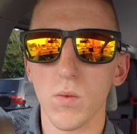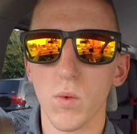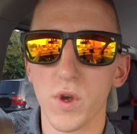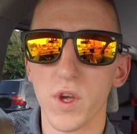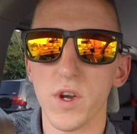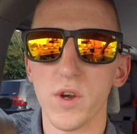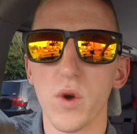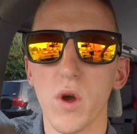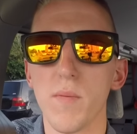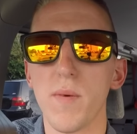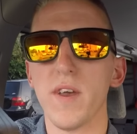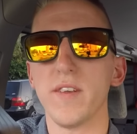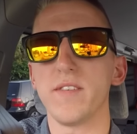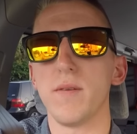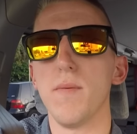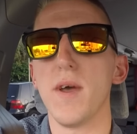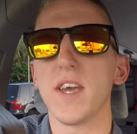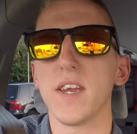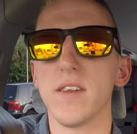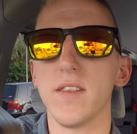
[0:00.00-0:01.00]
We're gonna do our
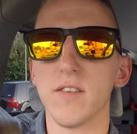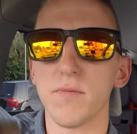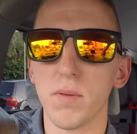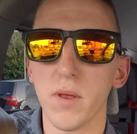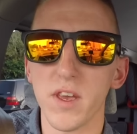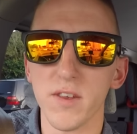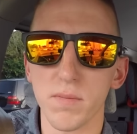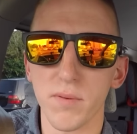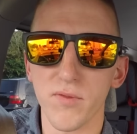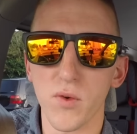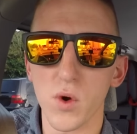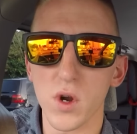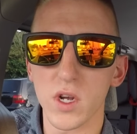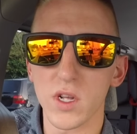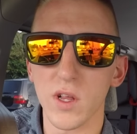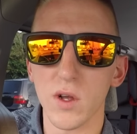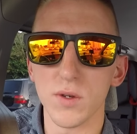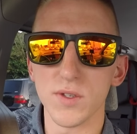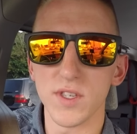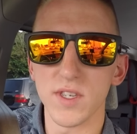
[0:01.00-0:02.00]
best to make it to this place before it
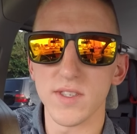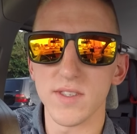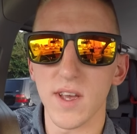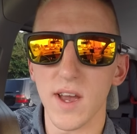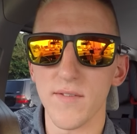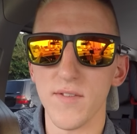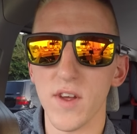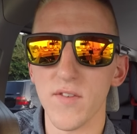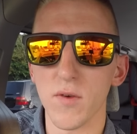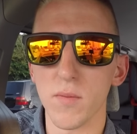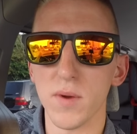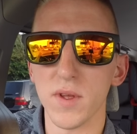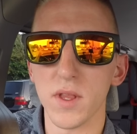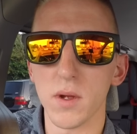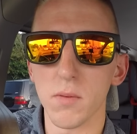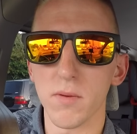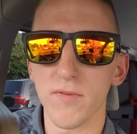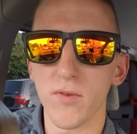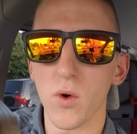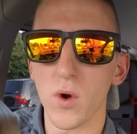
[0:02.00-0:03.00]
closes. I've never been
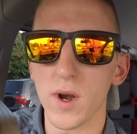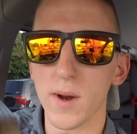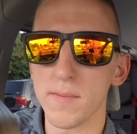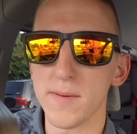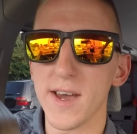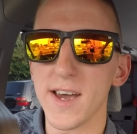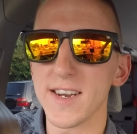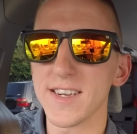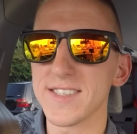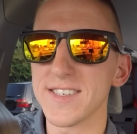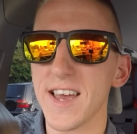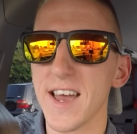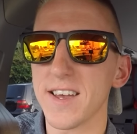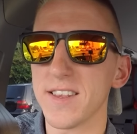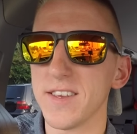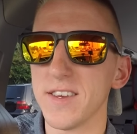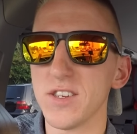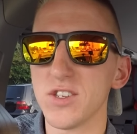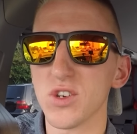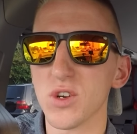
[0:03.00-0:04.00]
there before and I'm not
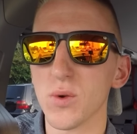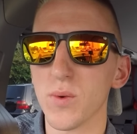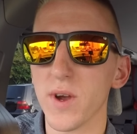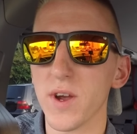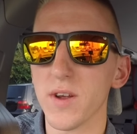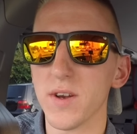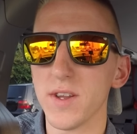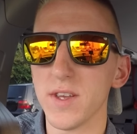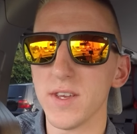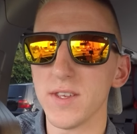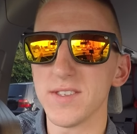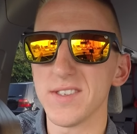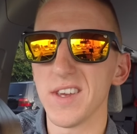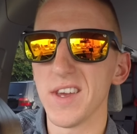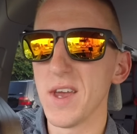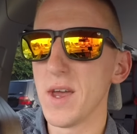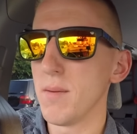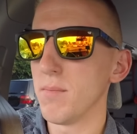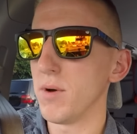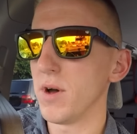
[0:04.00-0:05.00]
exactly sure where it is,
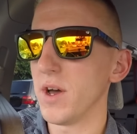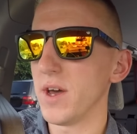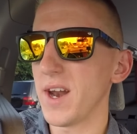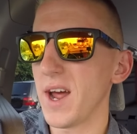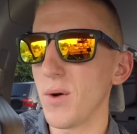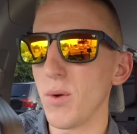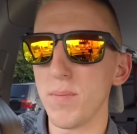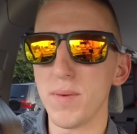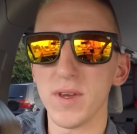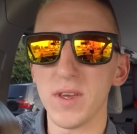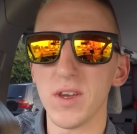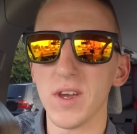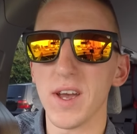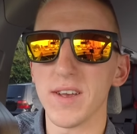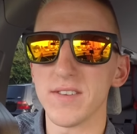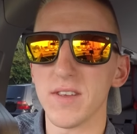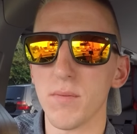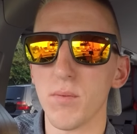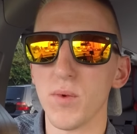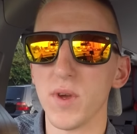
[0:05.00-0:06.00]
but I will pick you
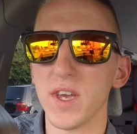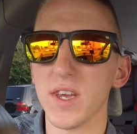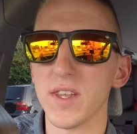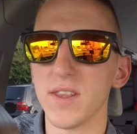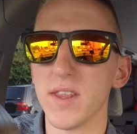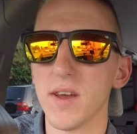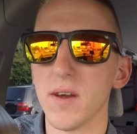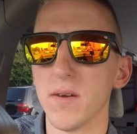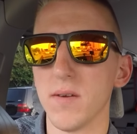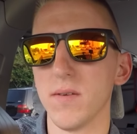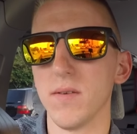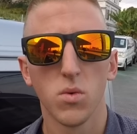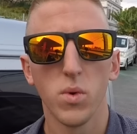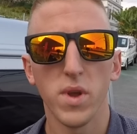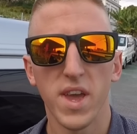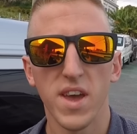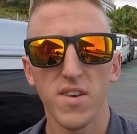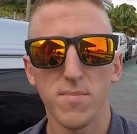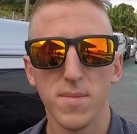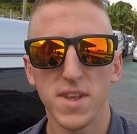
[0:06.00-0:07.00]
guys up when we get there.
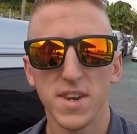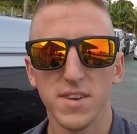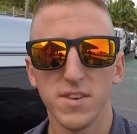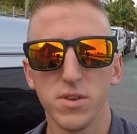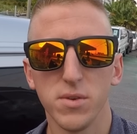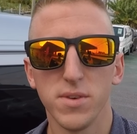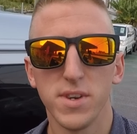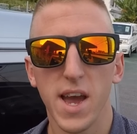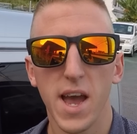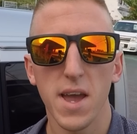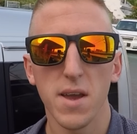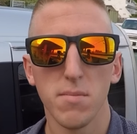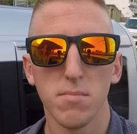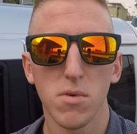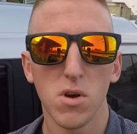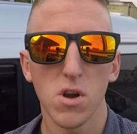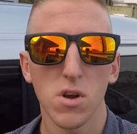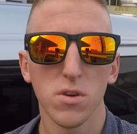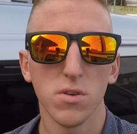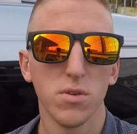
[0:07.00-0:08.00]
We have made it to
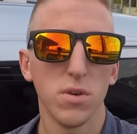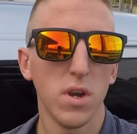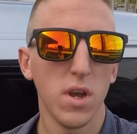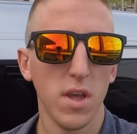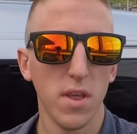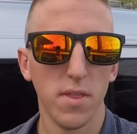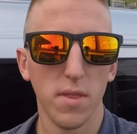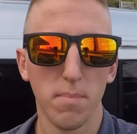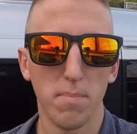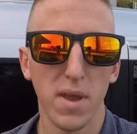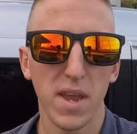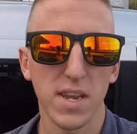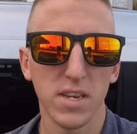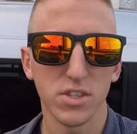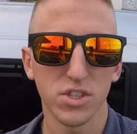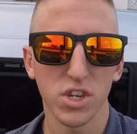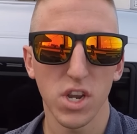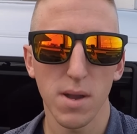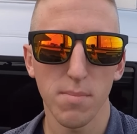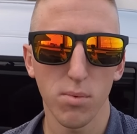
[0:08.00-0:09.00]
Daimaru, the
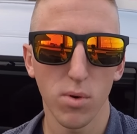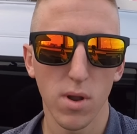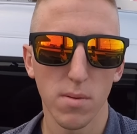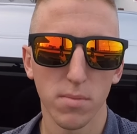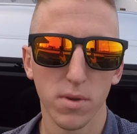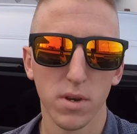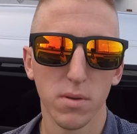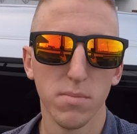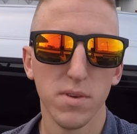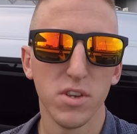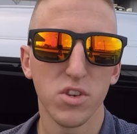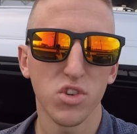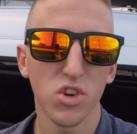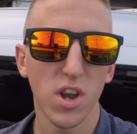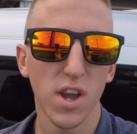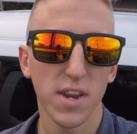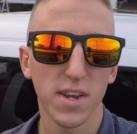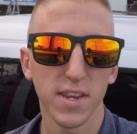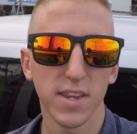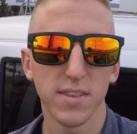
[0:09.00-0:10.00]
paint shop, where I'm gonna be
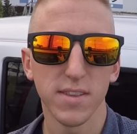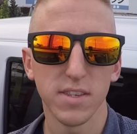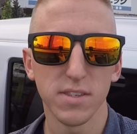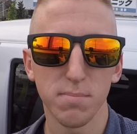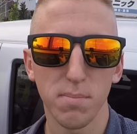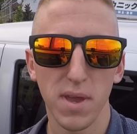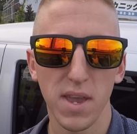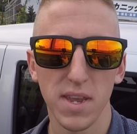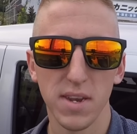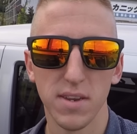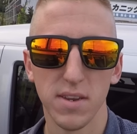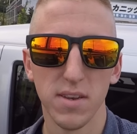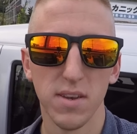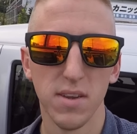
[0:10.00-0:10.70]
trying to get these painted.